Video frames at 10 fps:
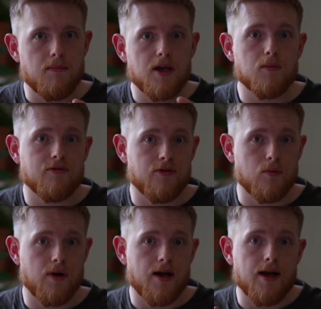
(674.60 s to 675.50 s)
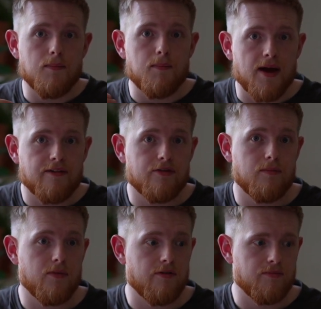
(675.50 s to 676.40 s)
minimal footwear and
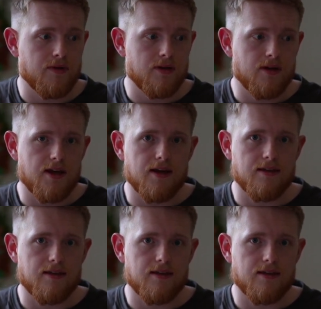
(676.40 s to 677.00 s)
barefoot movement